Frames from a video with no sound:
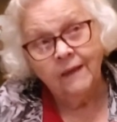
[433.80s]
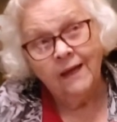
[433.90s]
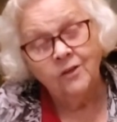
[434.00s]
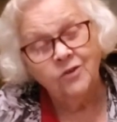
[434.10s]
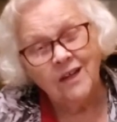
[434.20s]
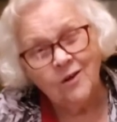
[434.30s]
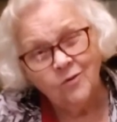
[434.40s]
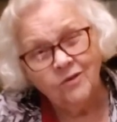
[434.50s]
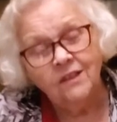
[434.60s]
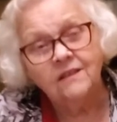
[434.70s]
I
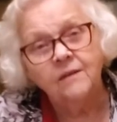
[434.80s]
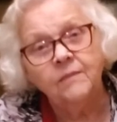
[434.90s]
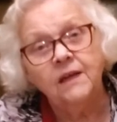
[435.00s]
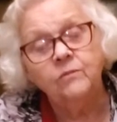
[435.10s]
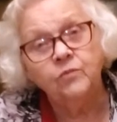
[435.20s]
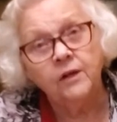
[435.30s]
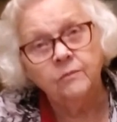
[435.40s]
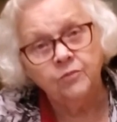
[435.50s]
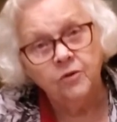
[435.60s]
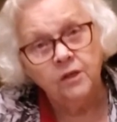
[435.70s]
doubt that they made
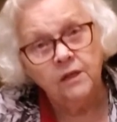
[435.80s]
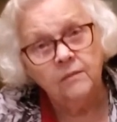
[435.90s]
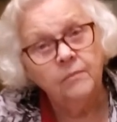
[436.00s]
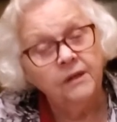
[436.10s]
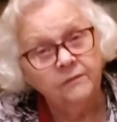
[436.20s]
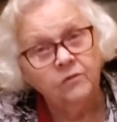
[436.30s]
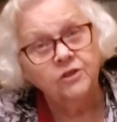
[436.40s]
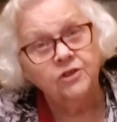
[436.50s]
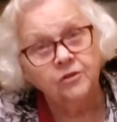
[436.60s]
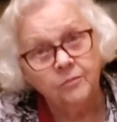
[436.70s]
bread pudding, but would
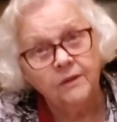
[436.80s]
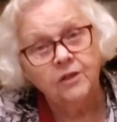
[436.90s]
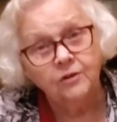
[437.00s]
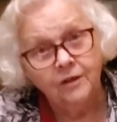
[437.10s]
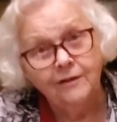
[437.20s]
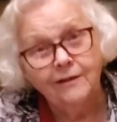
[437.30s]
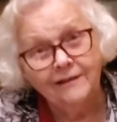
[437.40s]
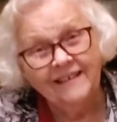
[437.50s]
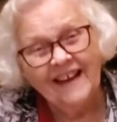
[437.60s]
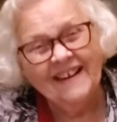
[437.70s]
sure be good.